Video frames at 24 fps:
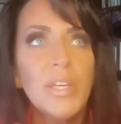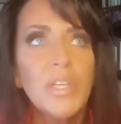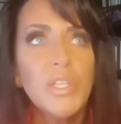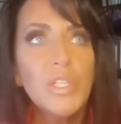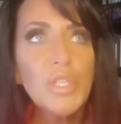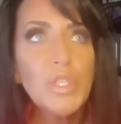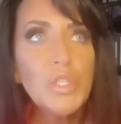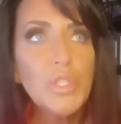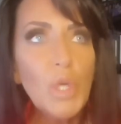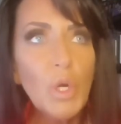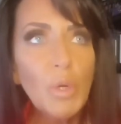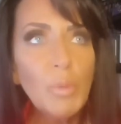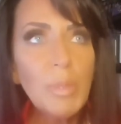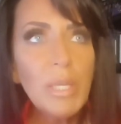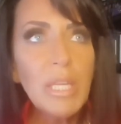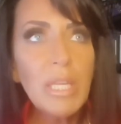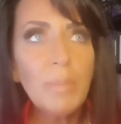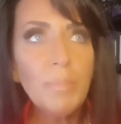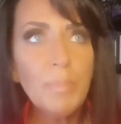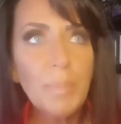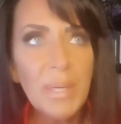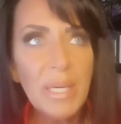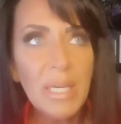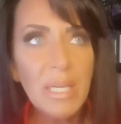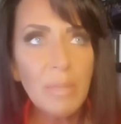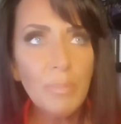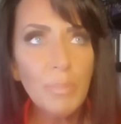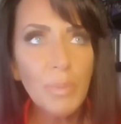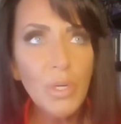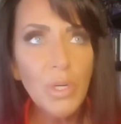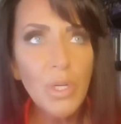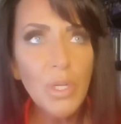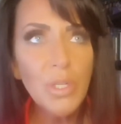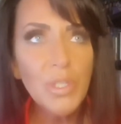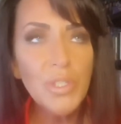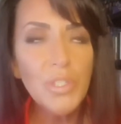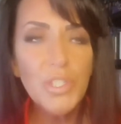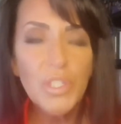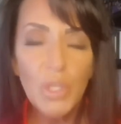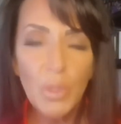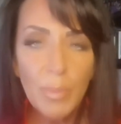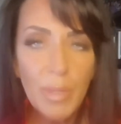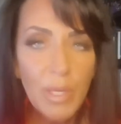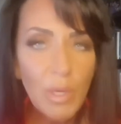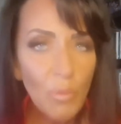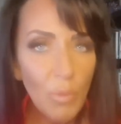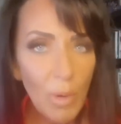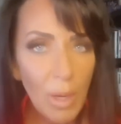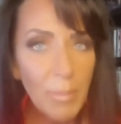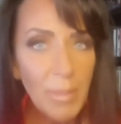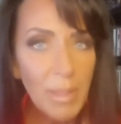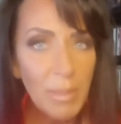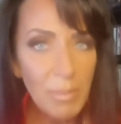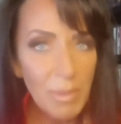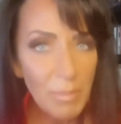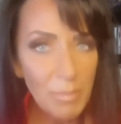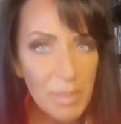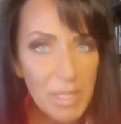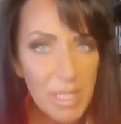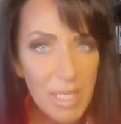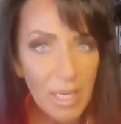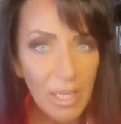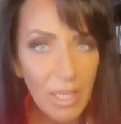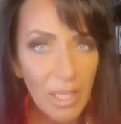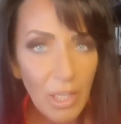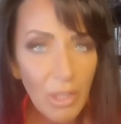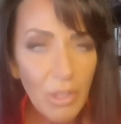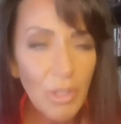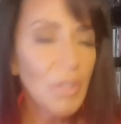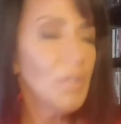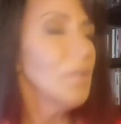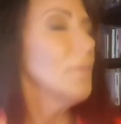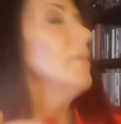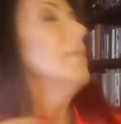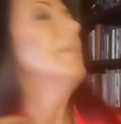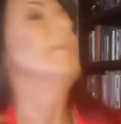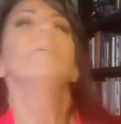So many people, so many women in particular,